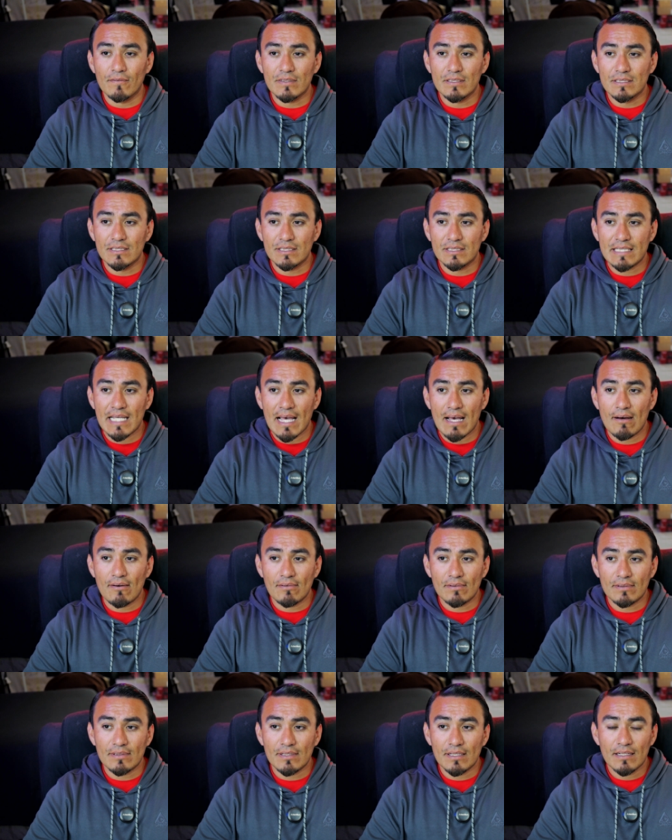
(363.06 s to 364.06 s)

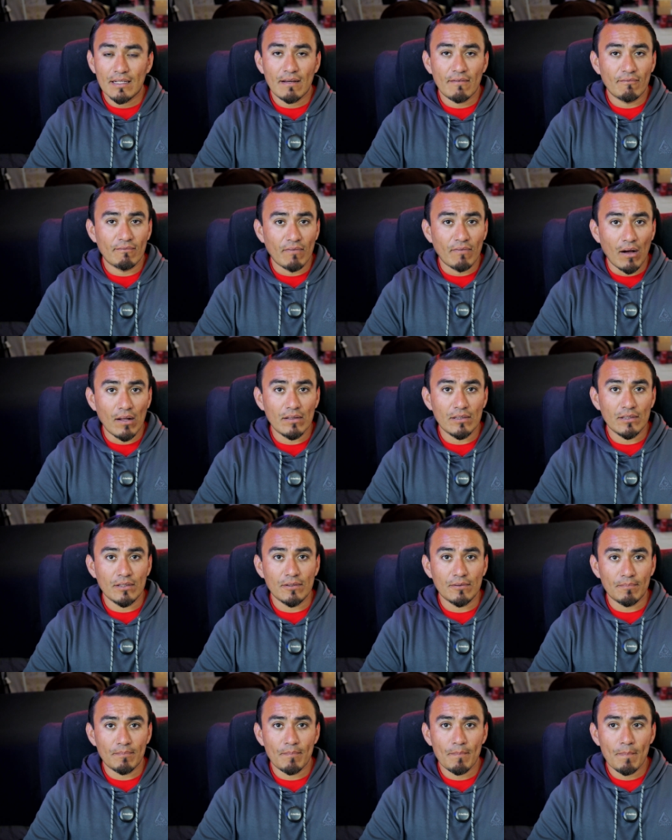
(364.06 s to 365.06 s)
sound
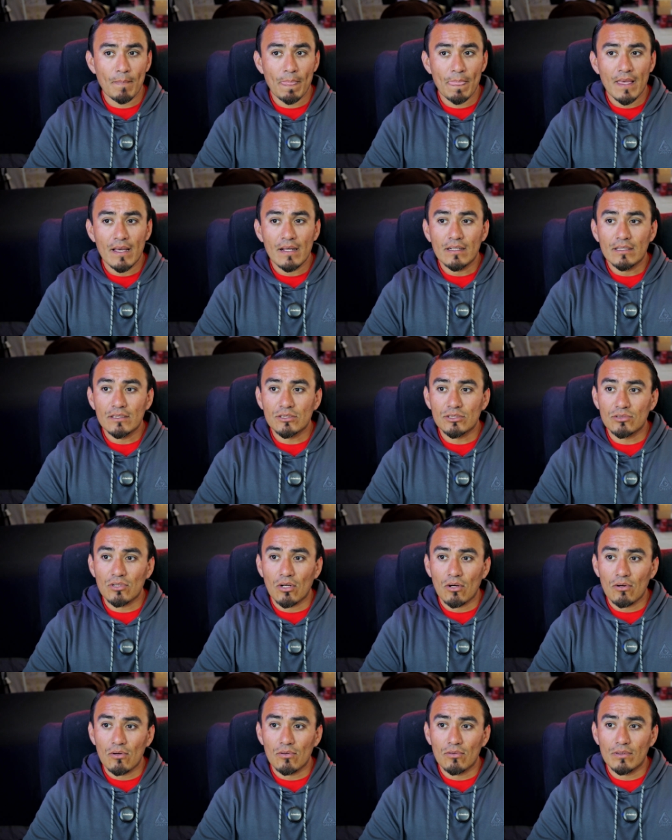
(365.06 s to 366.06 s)
volume
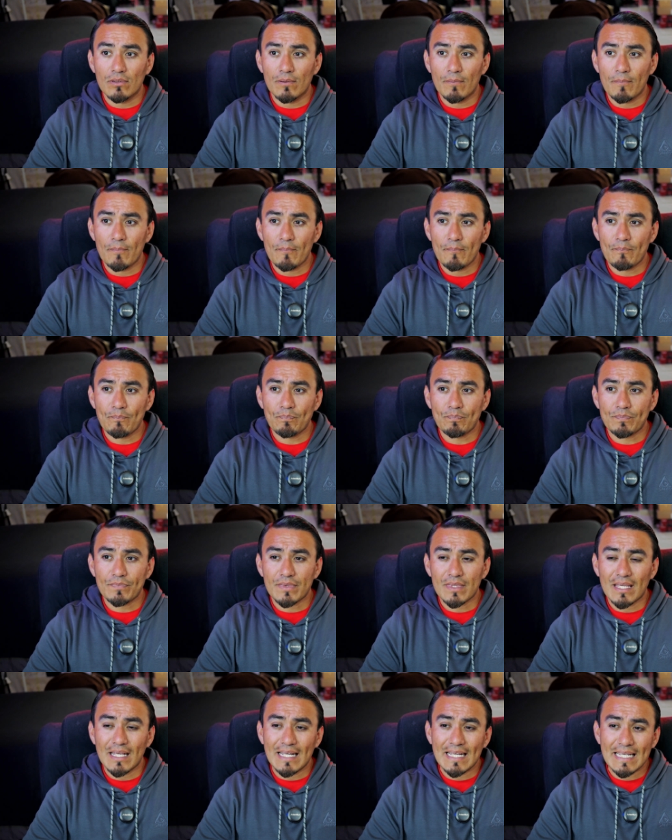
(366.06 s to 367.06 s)
so
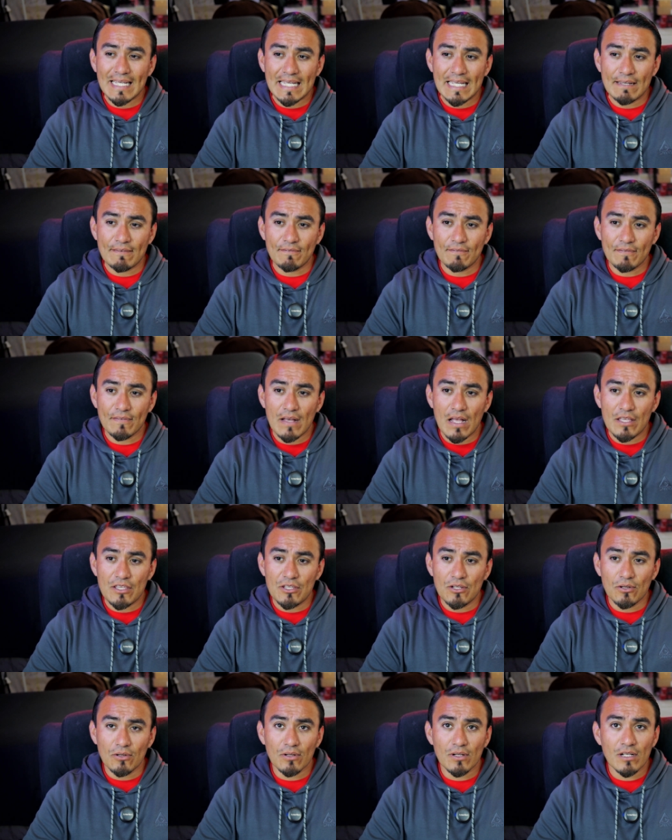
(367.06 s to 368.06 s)
if
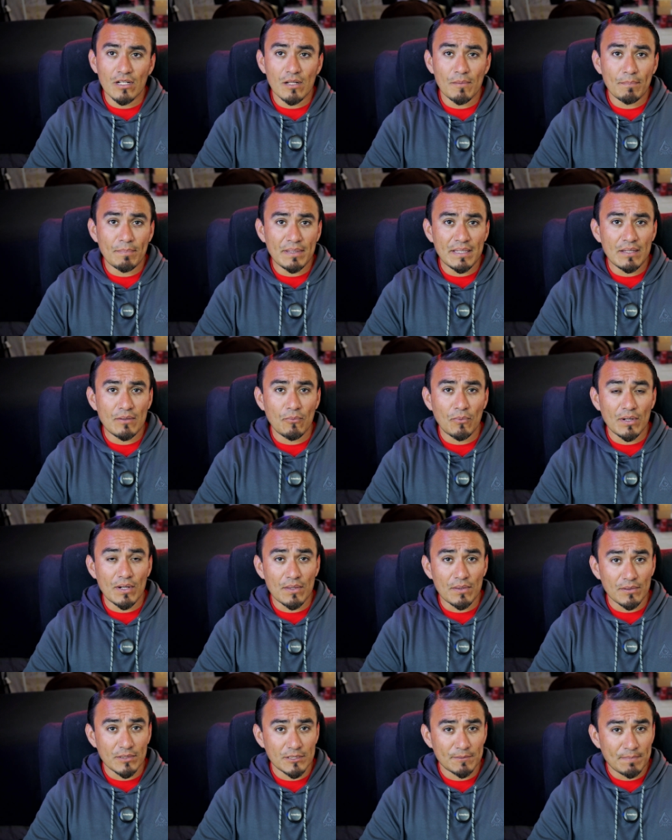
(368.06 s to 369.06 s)
you're going to be one of
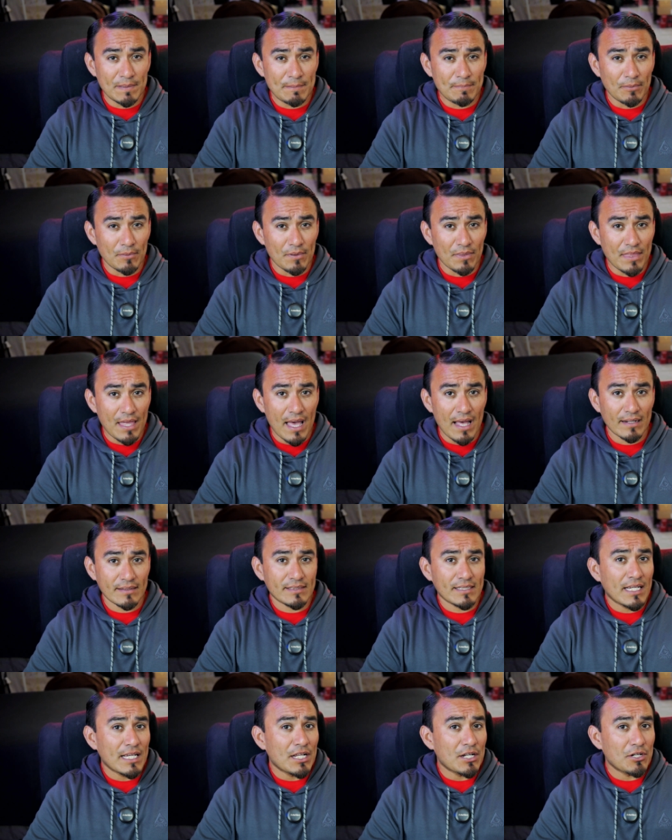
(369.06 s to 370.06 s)
those people that
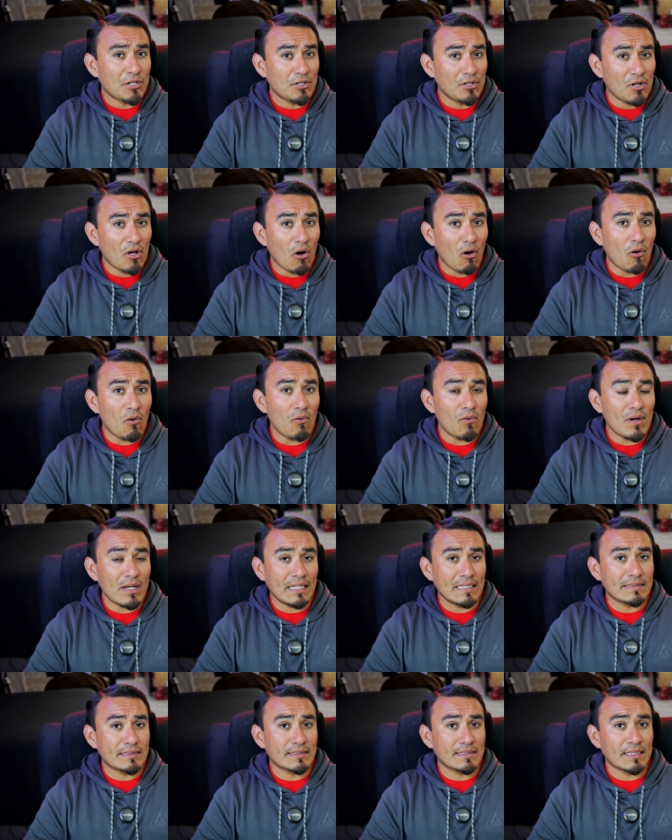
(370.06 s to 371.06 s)
know
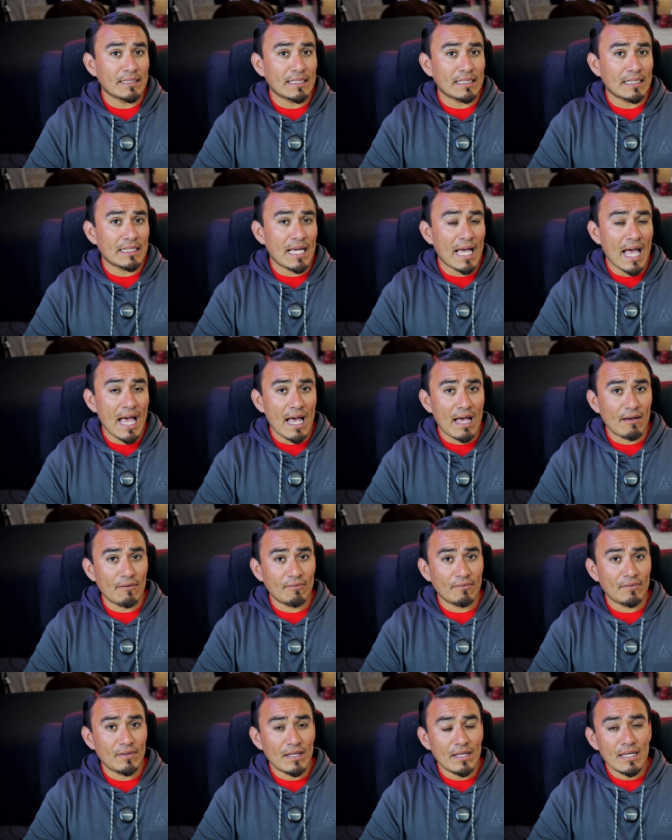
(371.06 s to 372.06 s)
is going to
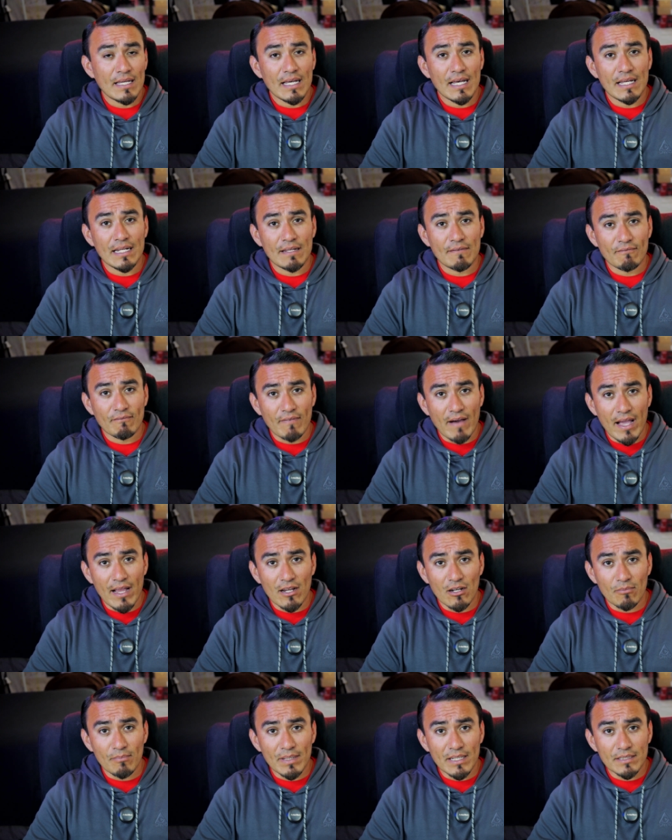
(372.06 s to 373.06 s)
have an
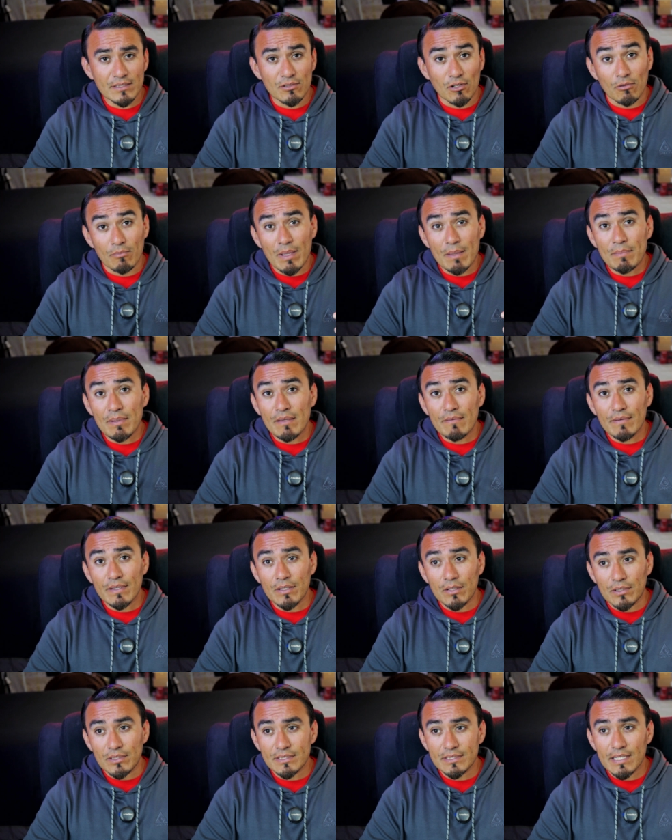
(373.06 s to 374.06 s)
environment or maybe even
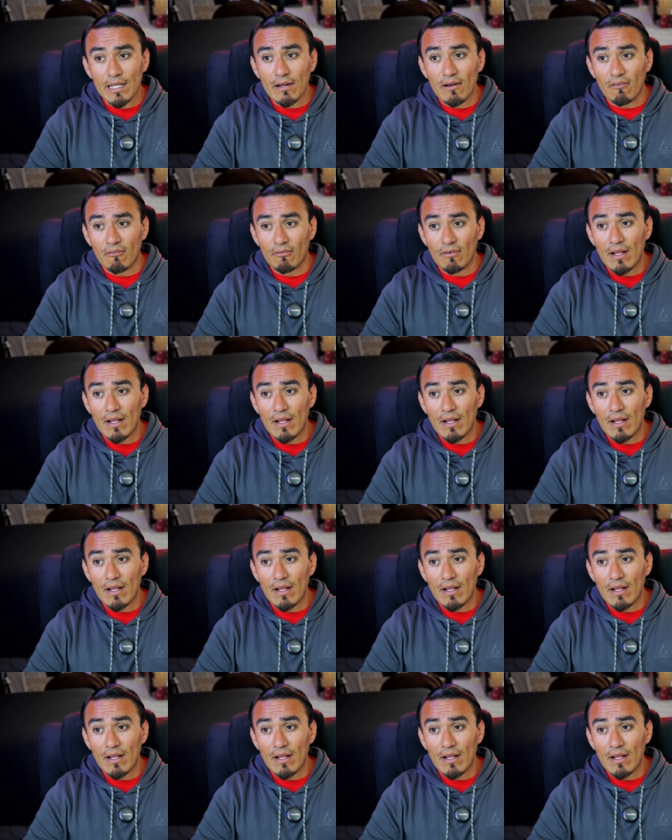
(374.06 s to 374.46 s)
yourself